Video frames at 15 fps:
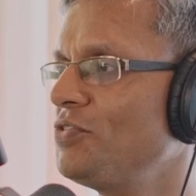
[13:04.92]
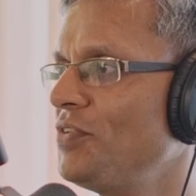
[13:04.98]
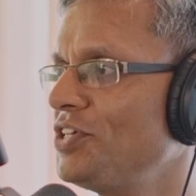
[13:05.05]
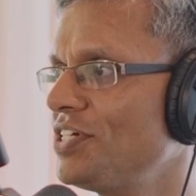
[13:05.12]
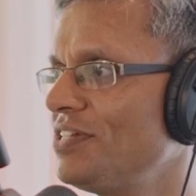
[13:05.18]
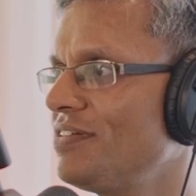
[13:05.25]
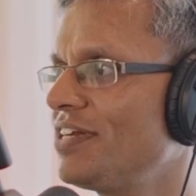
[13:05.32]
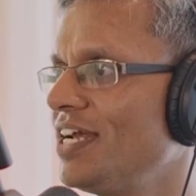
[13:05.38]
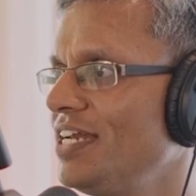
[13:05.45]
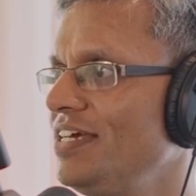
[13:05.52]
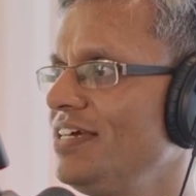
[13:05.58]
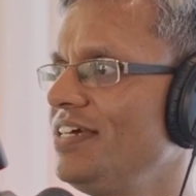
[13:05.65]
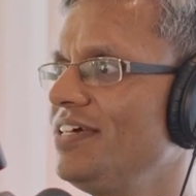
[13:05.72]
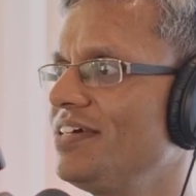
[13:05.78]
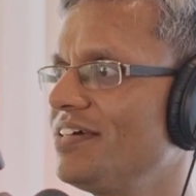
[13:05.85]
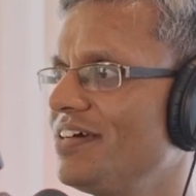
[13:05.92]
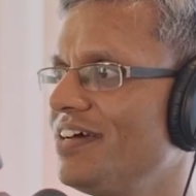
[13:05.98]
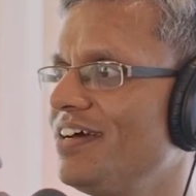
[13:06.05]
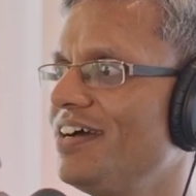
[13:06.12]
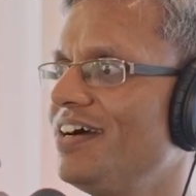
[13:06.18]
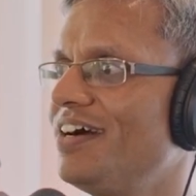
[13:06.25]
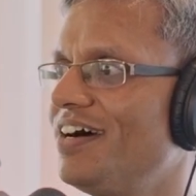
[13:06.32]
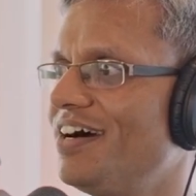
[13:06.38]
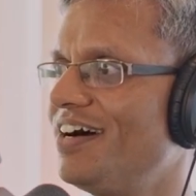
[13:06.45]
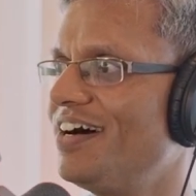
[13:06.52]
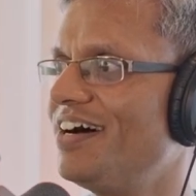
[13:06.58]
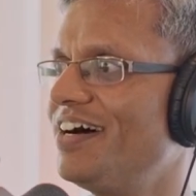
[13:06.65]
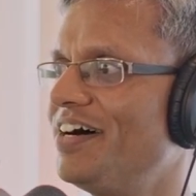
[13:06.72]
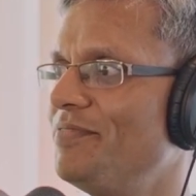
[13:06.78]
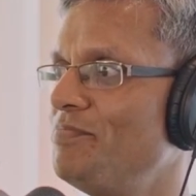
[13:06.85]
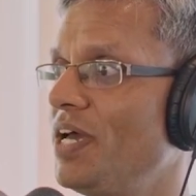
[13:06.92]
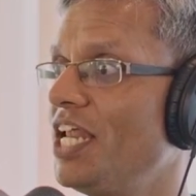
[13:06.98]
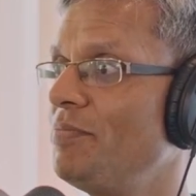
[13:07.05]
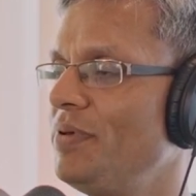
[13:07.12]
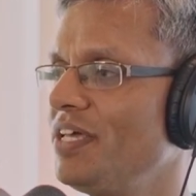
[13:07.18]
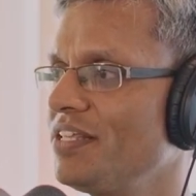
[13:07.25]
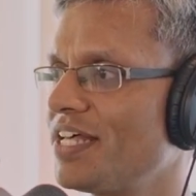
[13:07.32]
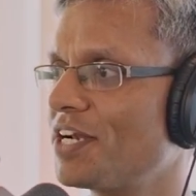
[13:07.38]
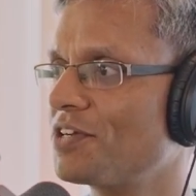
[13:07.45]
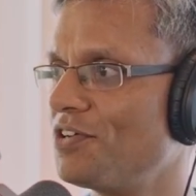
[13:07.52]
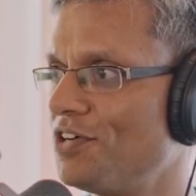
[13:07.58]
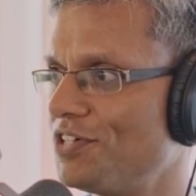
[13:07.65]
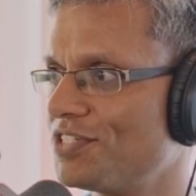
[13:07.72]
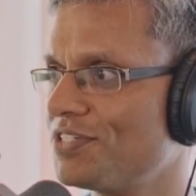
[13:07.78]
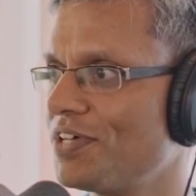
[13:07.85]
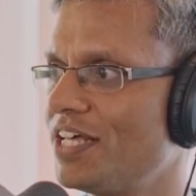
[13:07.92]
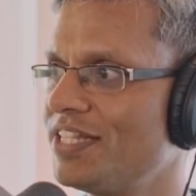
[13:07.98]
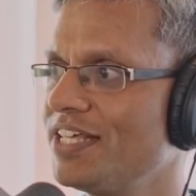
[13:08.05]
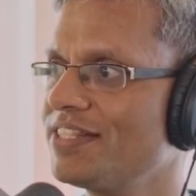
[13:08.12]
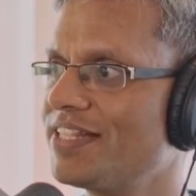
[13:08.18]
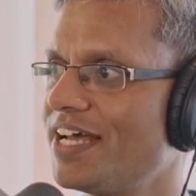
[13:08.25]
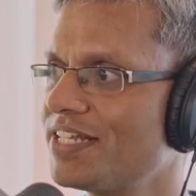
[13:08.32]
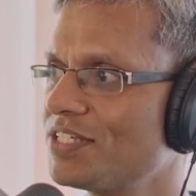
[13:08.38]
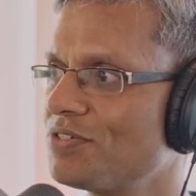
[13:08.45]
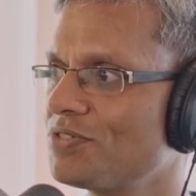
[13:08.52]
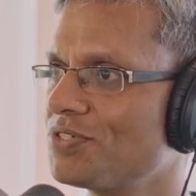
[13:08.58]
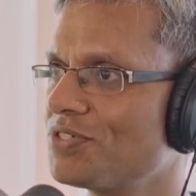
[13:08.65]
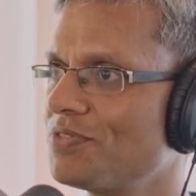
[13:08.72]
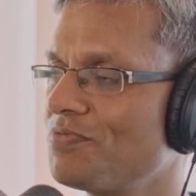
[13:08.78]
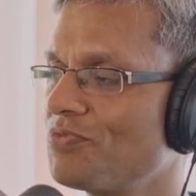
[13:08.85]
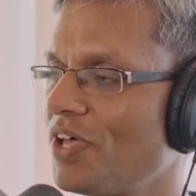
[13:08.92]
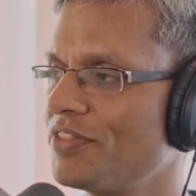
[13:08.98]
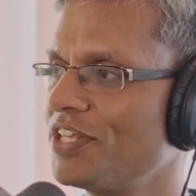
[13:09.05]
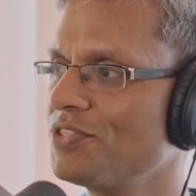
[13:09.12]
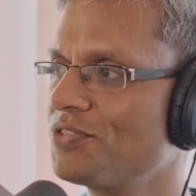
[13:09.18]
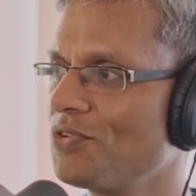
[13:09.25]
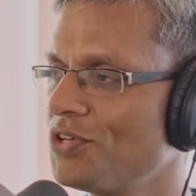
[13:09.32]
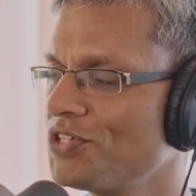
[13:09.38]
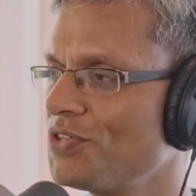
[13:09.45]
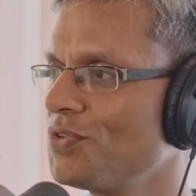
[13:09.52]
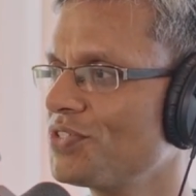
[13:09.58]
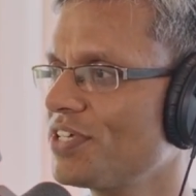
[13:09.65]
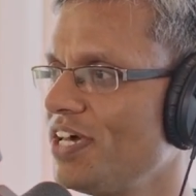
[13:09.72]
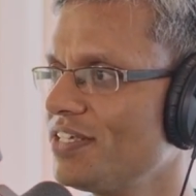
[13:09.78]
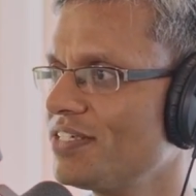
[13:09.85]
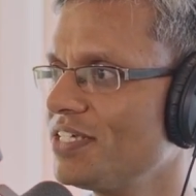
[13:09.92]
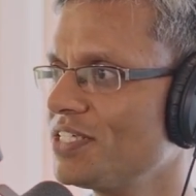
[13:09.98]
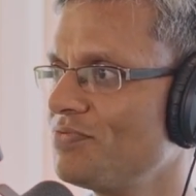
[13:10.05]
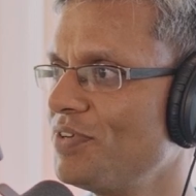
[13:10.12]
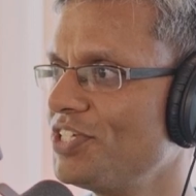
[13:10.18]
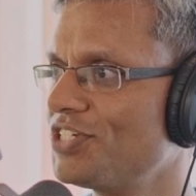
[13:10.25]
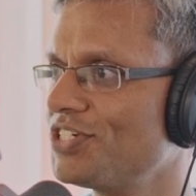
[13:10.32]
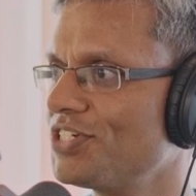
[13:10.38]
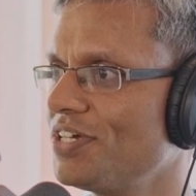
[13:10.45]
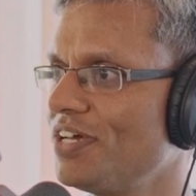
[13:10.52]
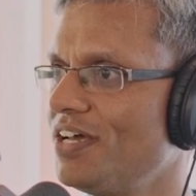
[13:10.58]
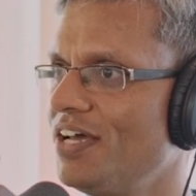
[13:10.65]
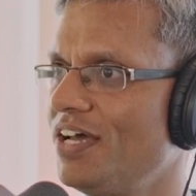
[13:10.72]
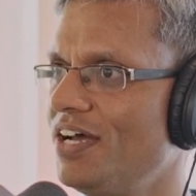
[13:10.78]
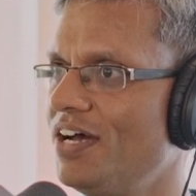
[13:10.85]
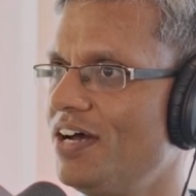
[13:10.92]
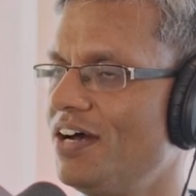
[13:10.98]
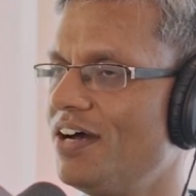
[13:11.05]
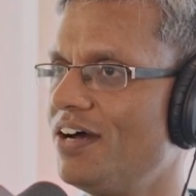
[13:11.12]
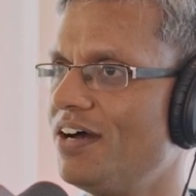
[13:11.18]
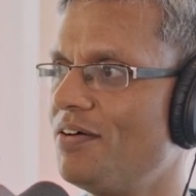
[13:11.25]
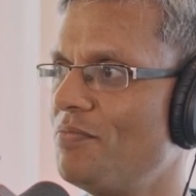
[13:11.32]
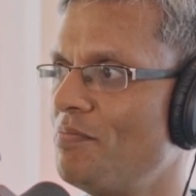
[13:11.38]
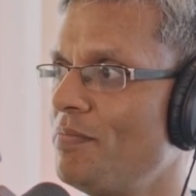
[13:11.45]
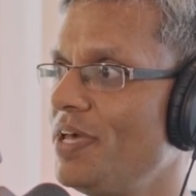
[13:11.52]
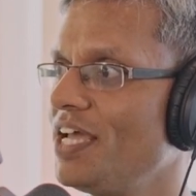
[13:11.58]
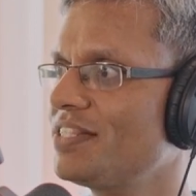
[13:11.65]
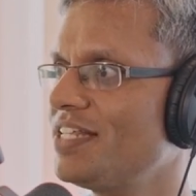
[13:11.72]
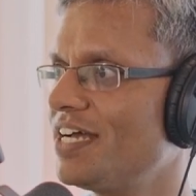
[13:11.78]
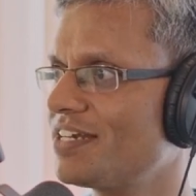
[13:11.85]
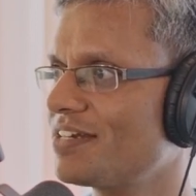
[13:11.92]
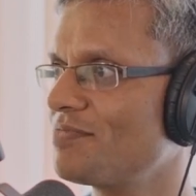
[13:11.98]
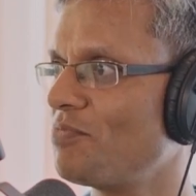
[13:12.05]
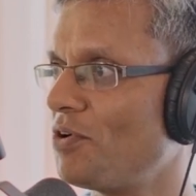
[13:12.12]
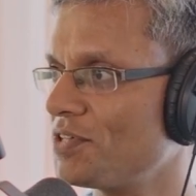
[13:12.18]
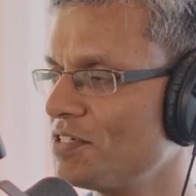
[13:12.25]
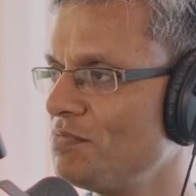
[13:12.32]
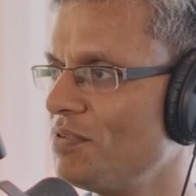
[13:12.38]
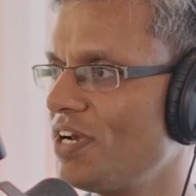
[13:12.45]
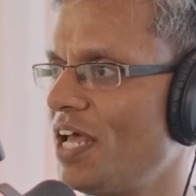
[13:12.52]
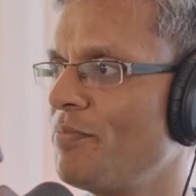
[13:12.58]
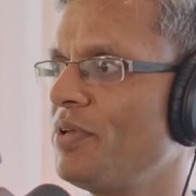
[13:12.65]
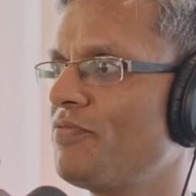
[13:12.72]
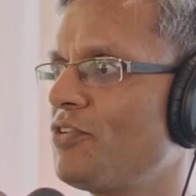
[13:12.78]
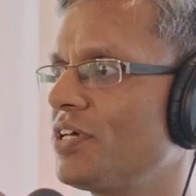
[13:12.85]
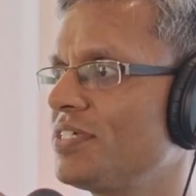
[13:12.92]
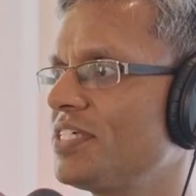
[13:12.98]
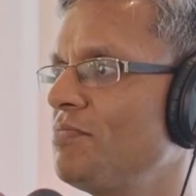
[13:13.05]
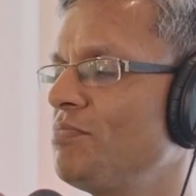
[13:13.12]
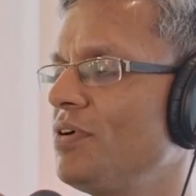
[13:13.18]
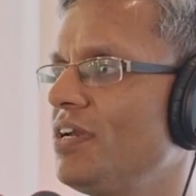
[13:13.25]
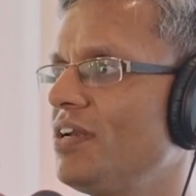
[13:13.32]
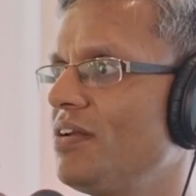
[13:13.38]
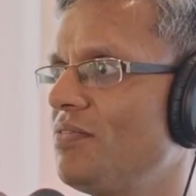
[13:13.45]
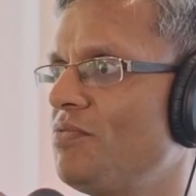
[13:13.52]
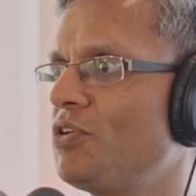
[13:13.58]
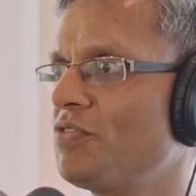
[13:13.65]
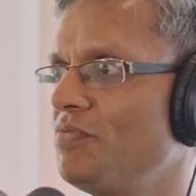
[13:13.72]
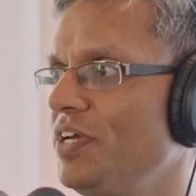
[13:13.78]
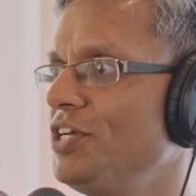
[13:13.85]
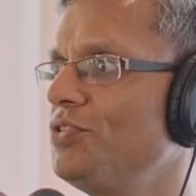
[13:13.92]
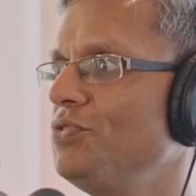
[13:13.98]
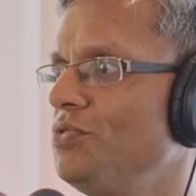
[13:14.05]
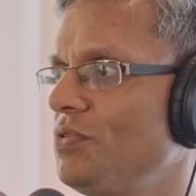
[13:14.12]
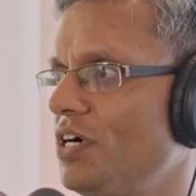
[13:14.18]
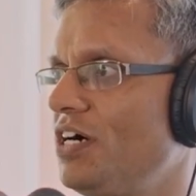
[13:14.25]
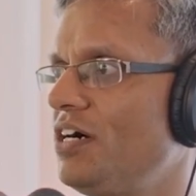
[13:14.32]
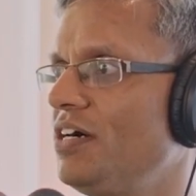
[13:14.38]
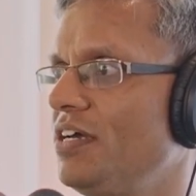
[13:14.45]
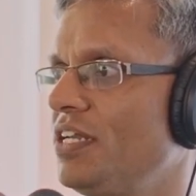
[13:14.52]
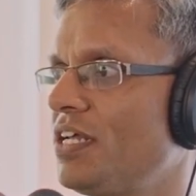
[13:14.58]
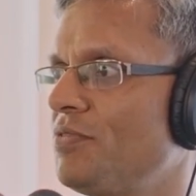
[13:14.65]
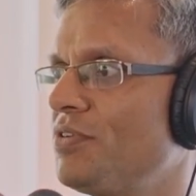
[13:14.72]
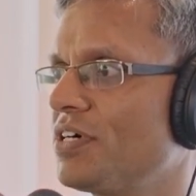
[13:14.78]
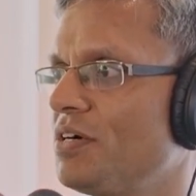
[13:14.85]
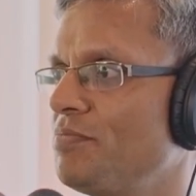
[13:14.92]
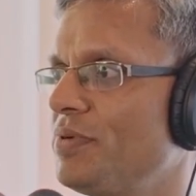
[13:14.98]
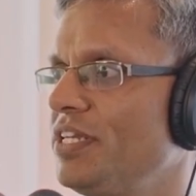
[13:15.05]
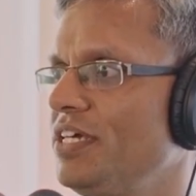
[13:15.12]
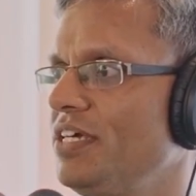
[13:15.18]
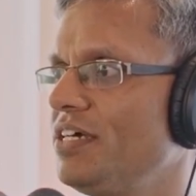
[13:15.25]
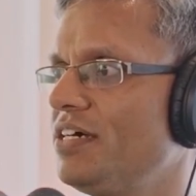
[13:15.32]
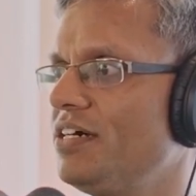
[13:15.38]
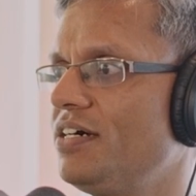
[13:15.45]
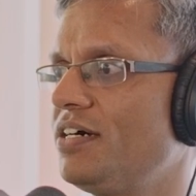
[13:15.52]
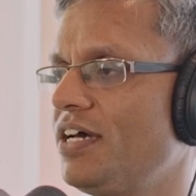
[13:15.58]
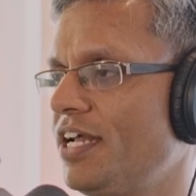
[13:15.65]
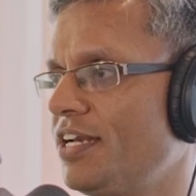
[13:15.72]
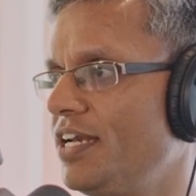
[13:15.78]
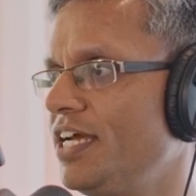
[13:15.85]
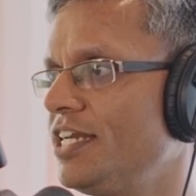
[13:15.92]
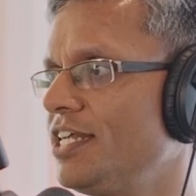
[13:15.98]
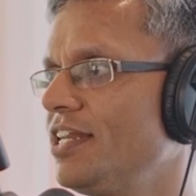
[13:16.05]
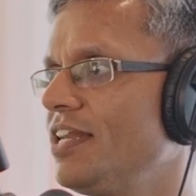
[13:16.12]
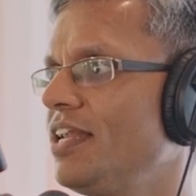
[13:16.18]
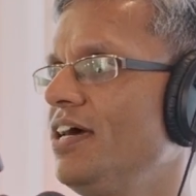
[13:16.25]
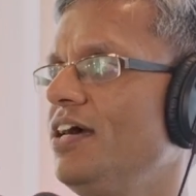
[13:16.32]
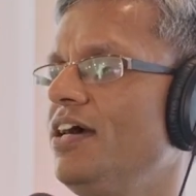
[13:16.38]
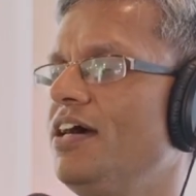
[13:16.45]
innovation really uh, helping that cause? I think that's, I think those use cases which make that possible. I mean, for example, what we do uh, in our company uh, at Laerdal,